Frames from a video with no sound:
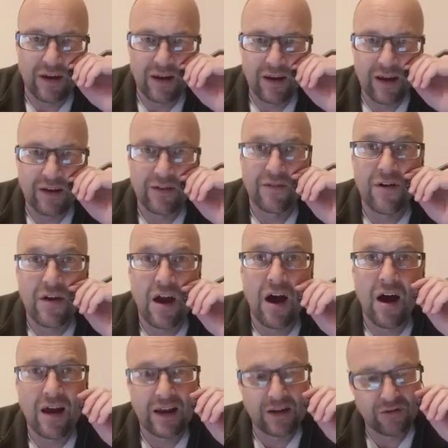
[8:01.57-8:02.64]
It has a very
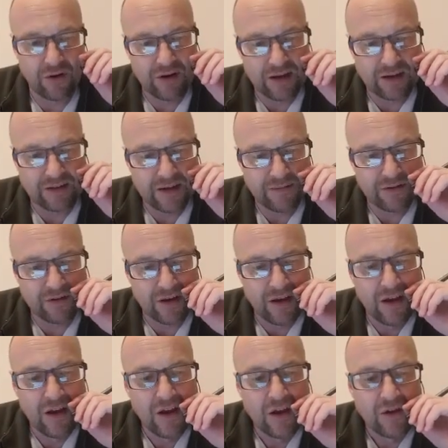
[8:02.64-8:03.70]
high electronegativity.
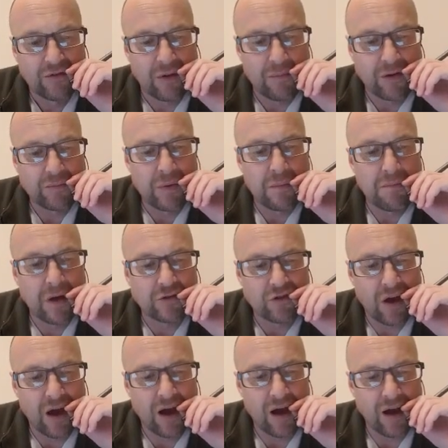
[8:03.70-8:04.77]
So it must be much
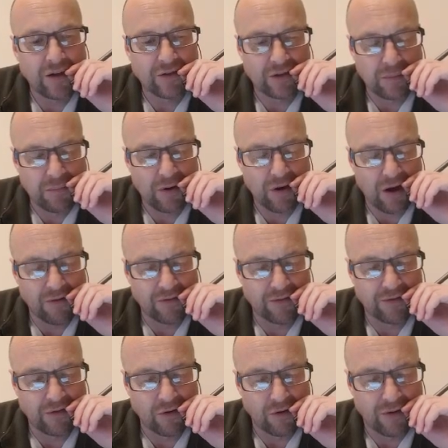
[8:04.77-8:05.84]
harder to pull it off of
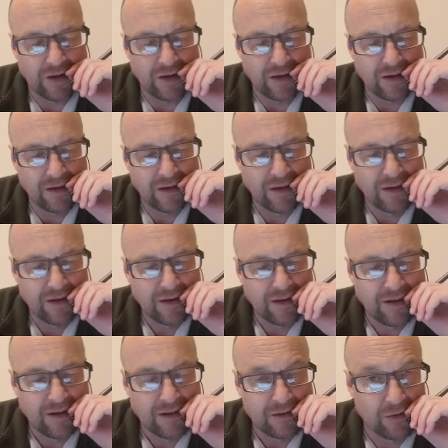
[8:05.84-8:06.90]
fluorine.
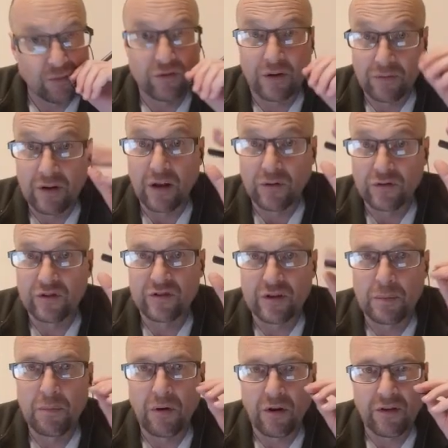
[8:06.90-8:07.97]
It's also closer to the
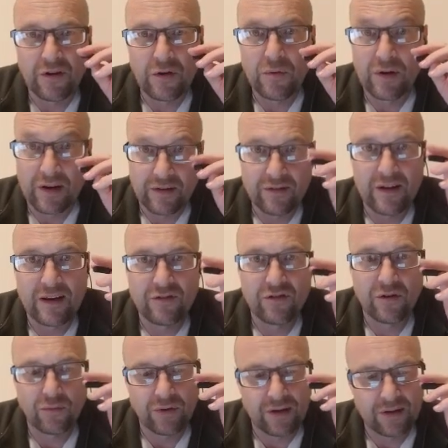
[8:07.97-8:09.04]
pull of the nucleus, less
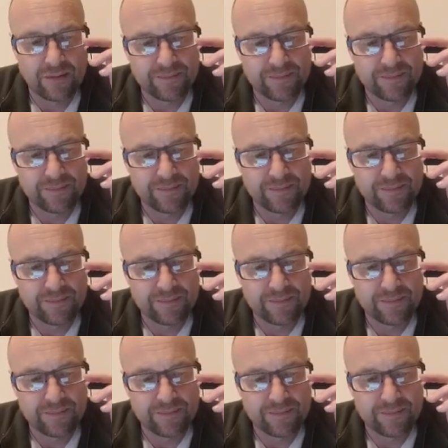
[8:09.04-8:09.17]
shielding.